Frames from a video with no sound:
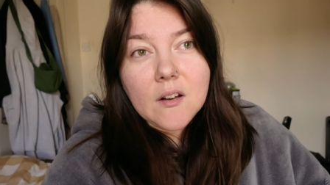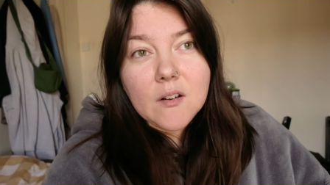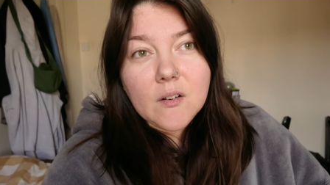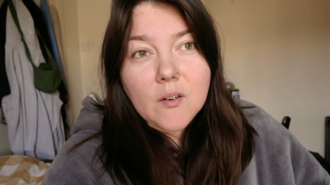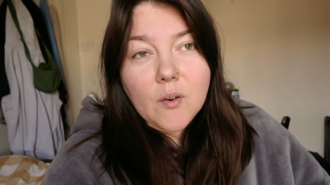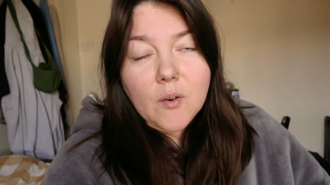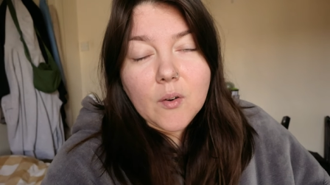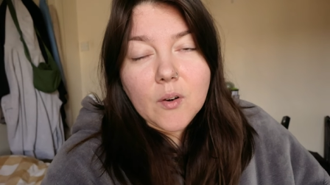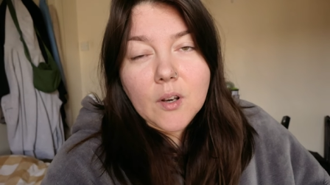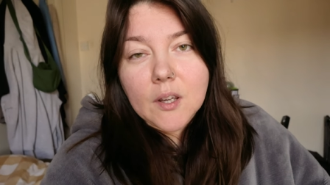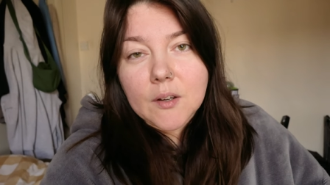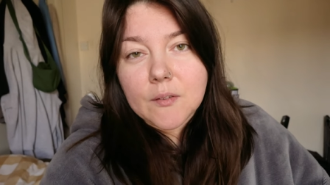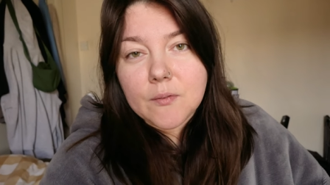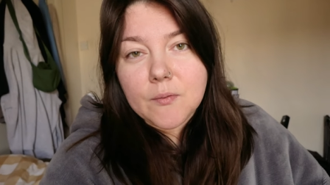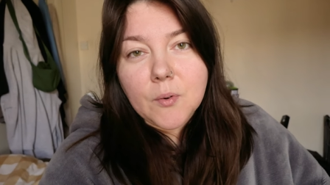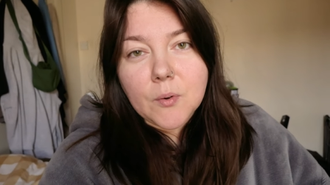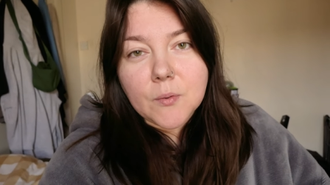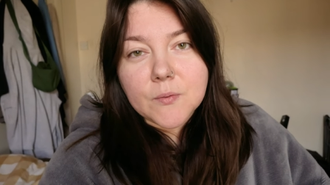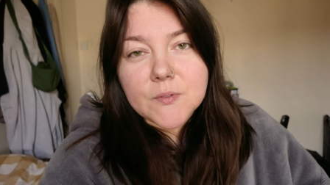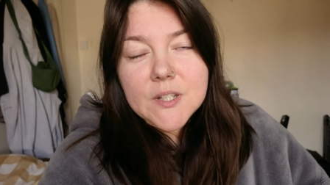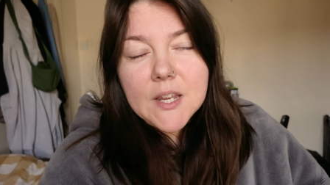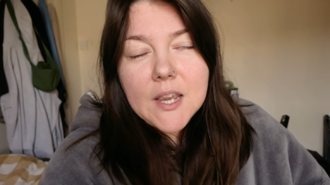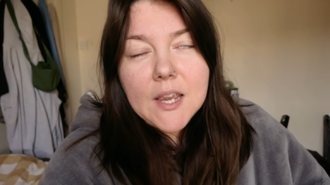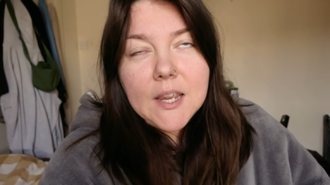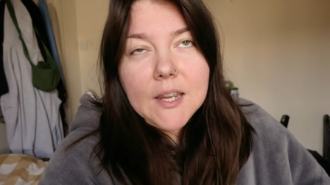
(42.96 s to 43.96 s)
or like
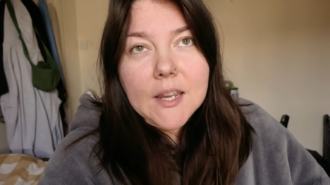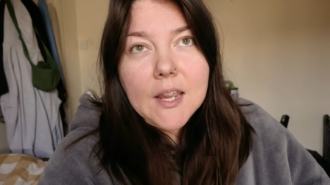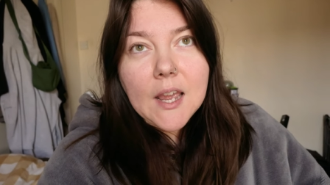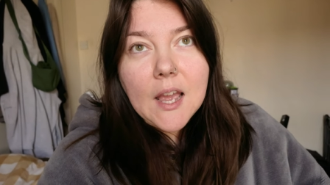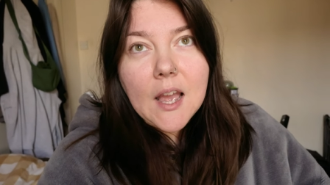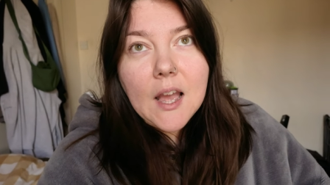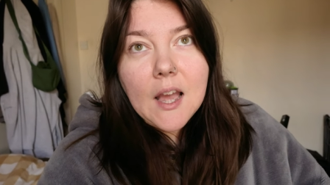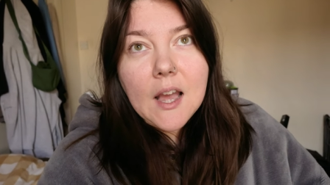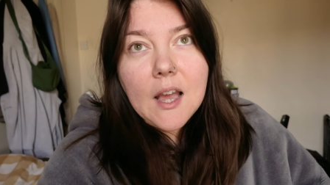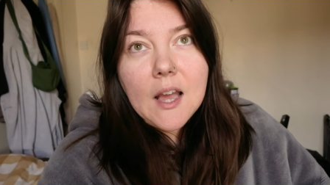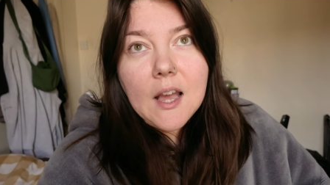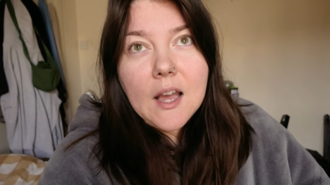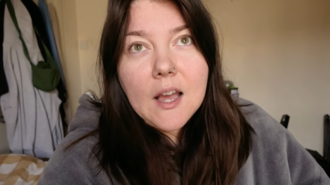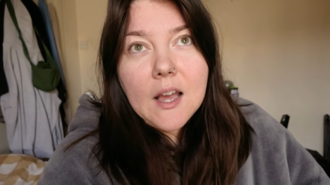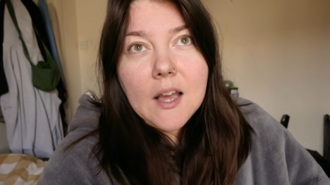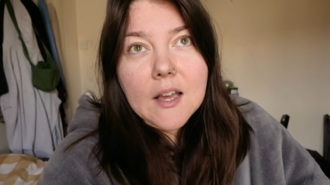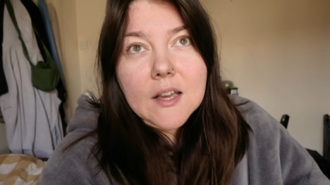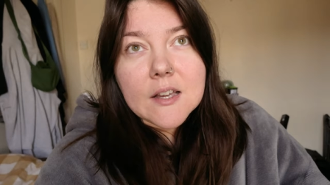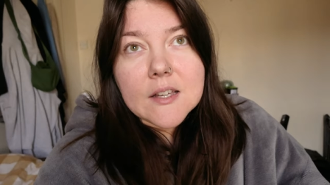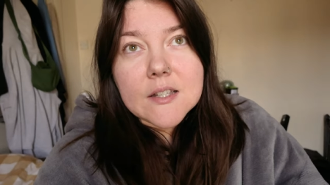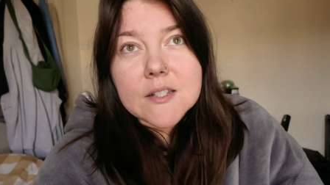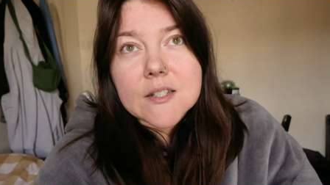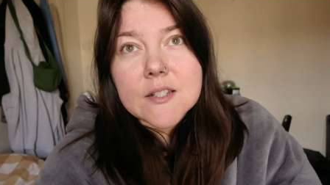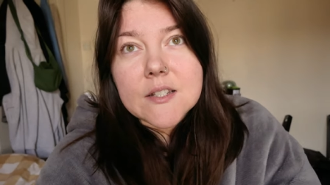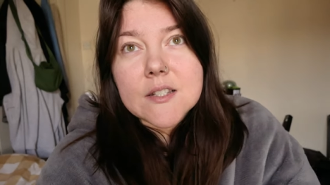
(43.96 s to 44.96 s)
fourth day,
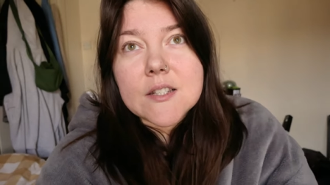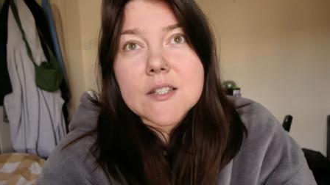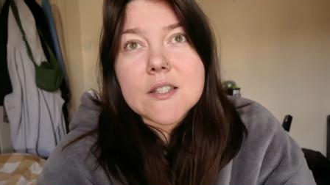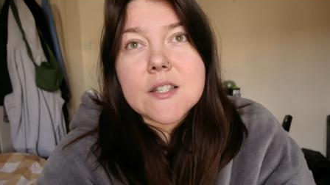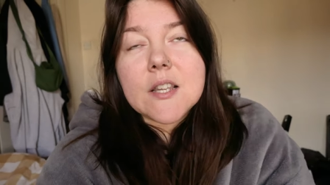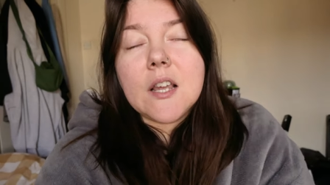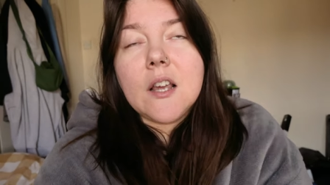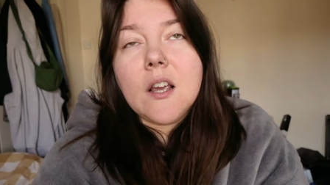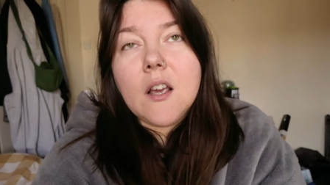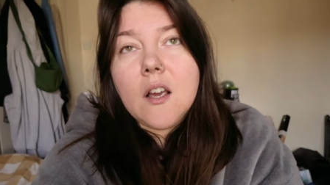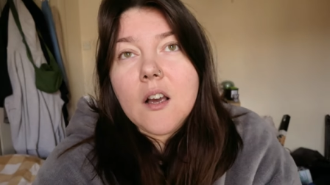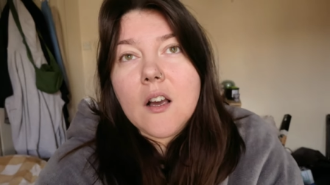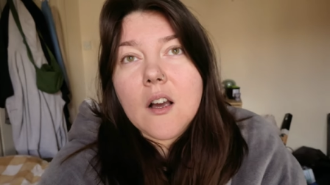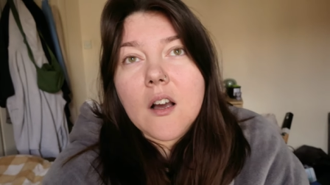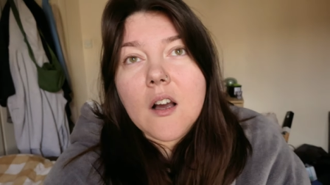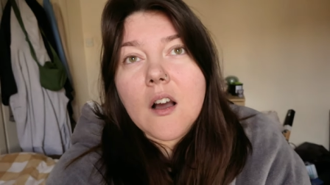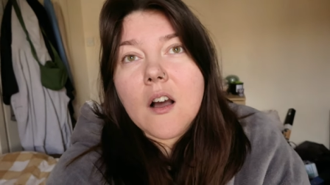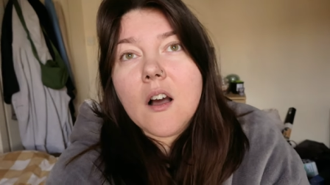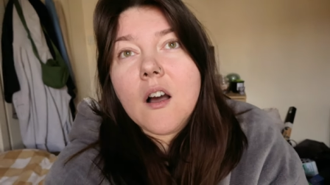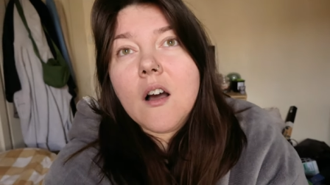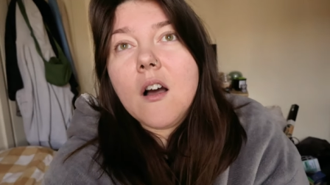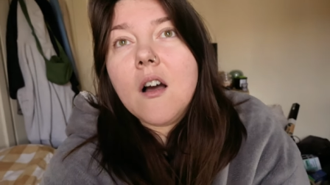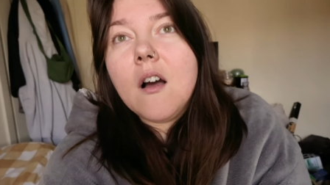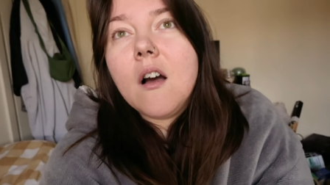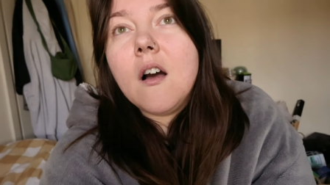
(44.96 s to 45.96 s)
and
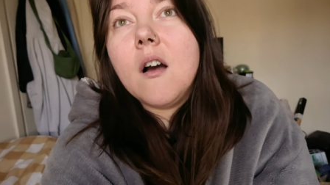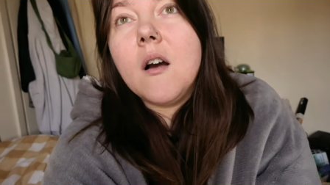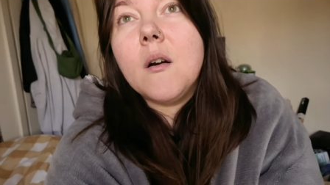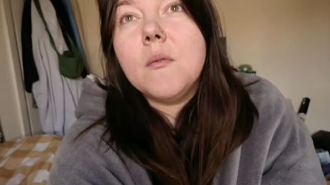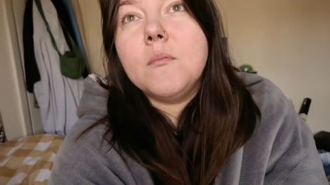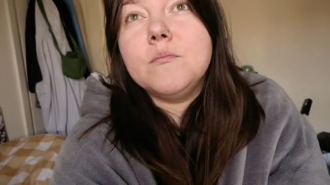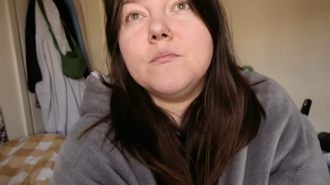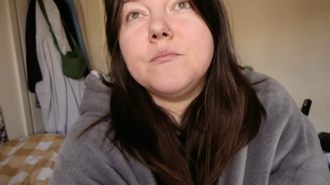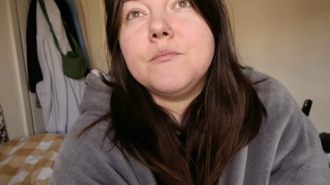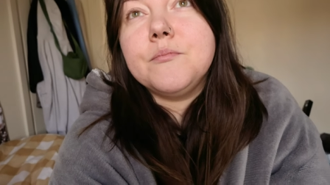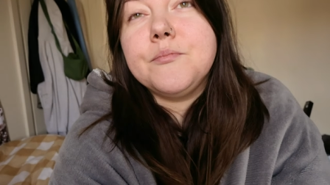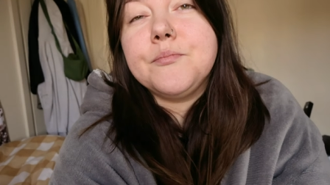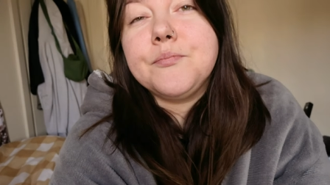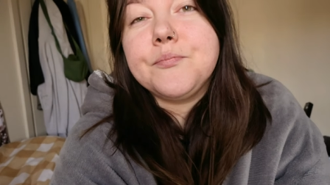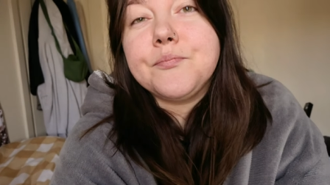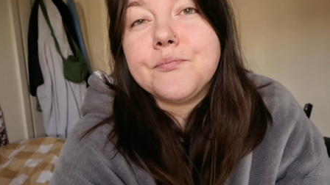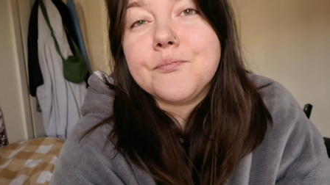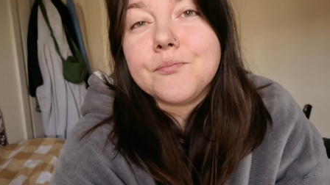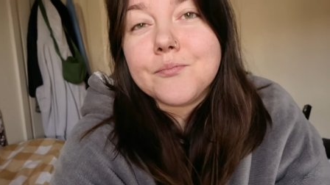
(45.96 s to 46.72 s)
um,